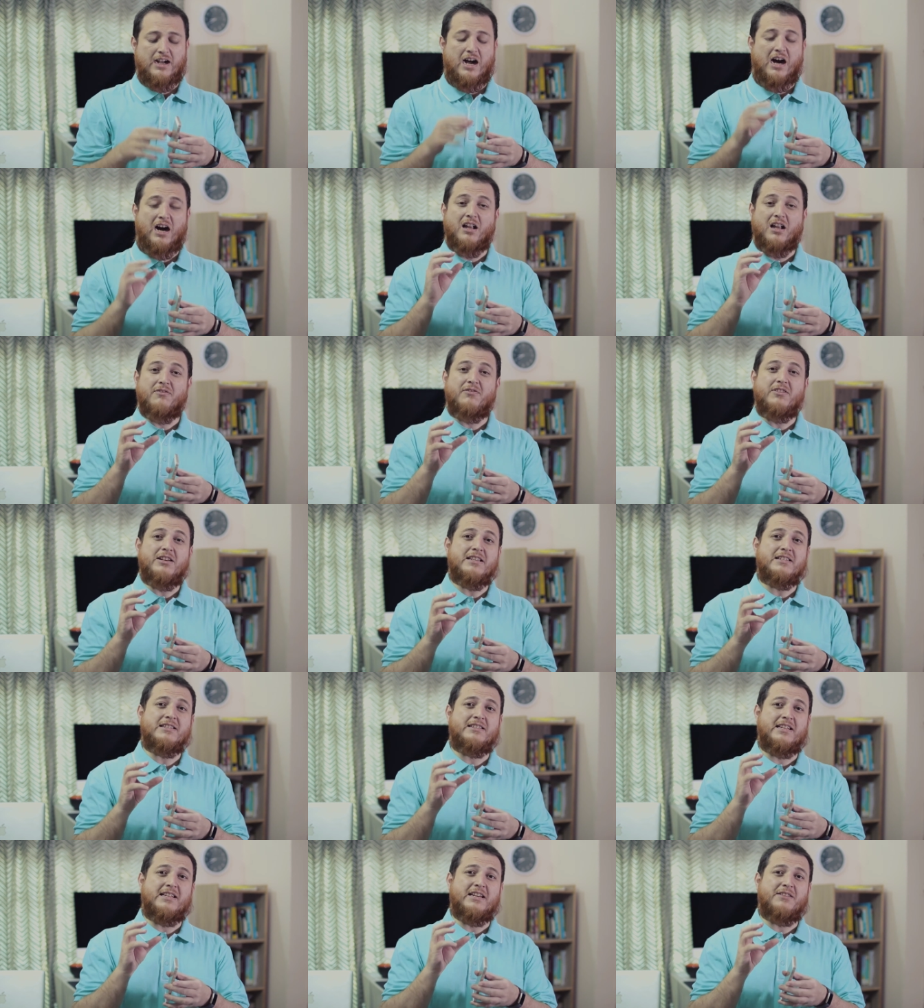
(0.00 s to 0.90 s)

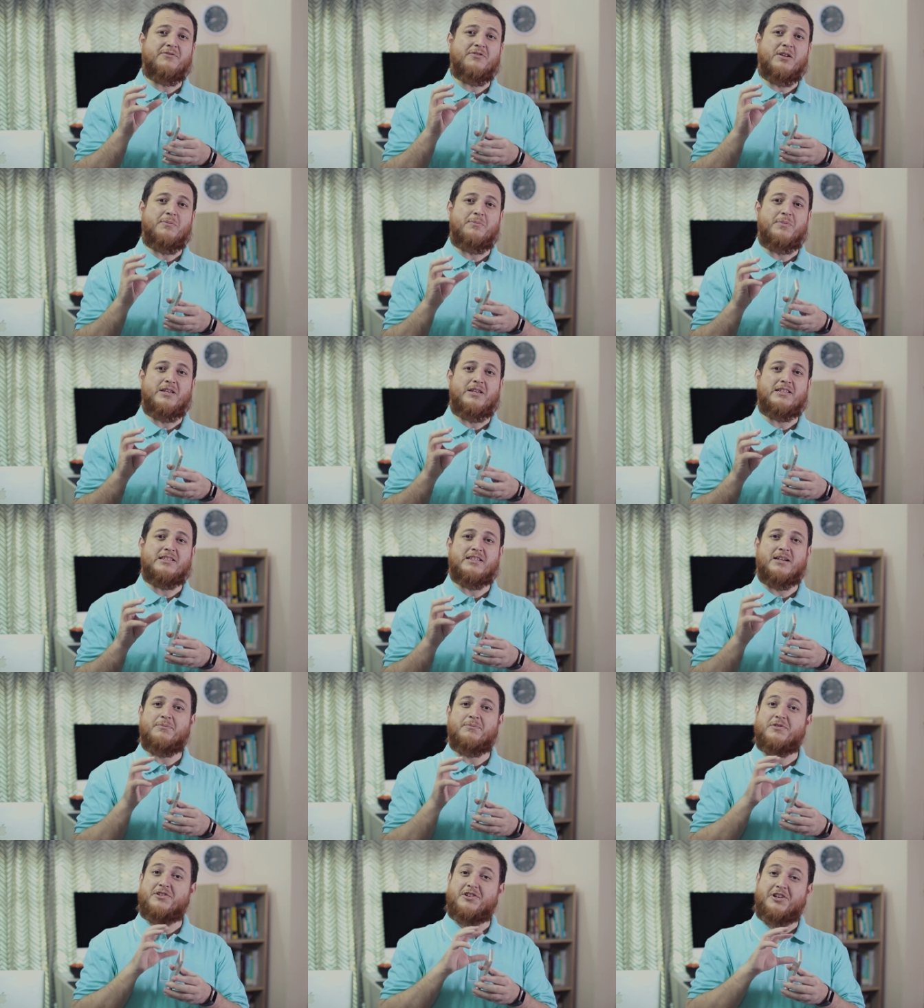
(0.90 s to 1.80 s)
always there will be
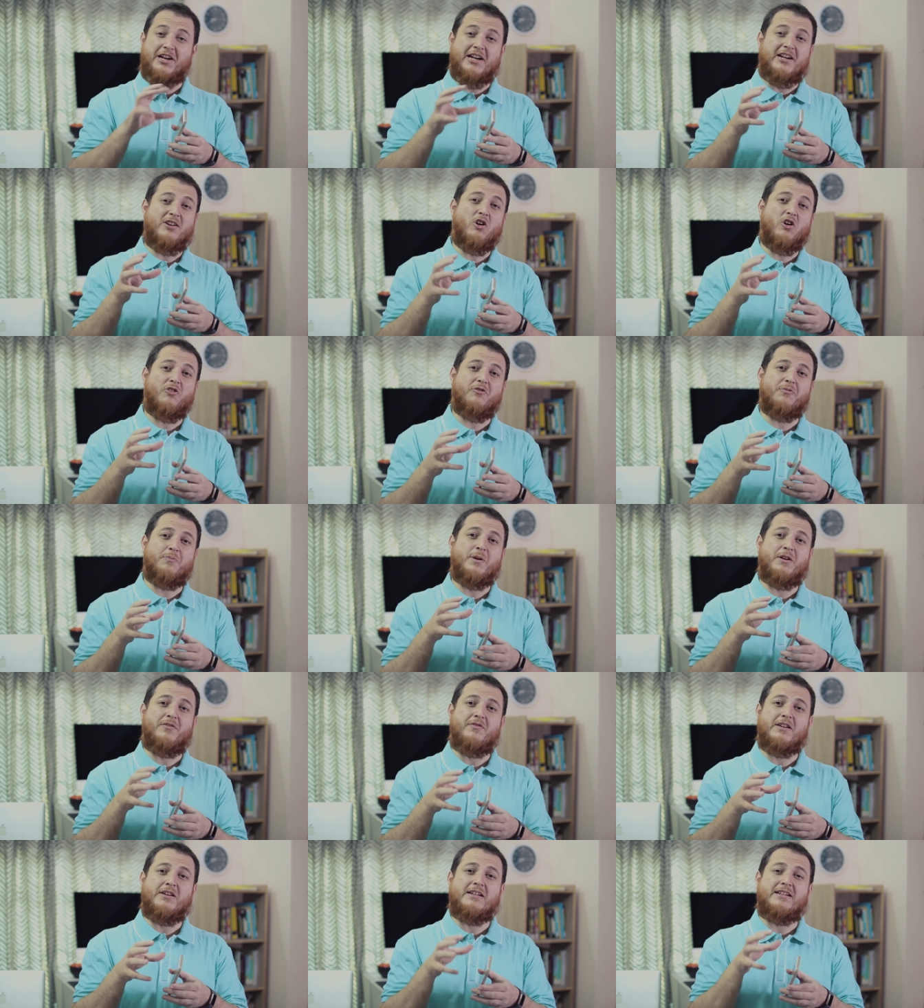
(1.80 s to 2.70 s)
some trade-off
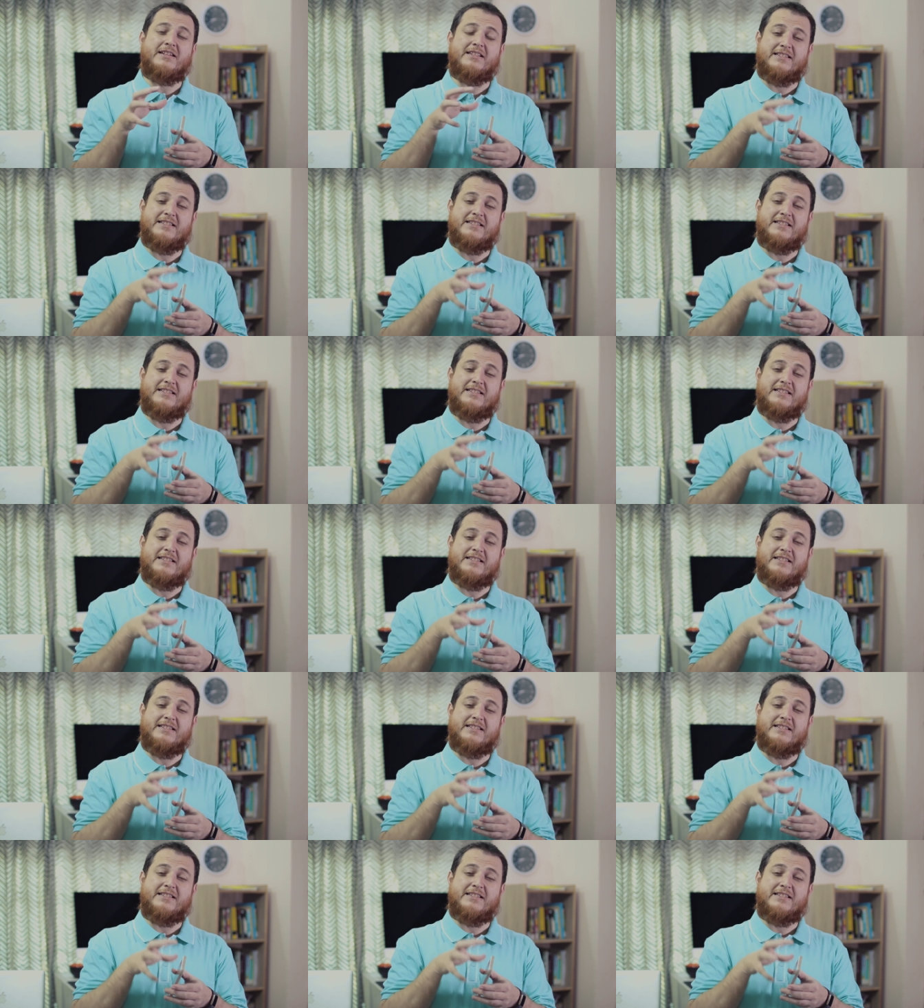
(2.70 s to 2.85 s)
between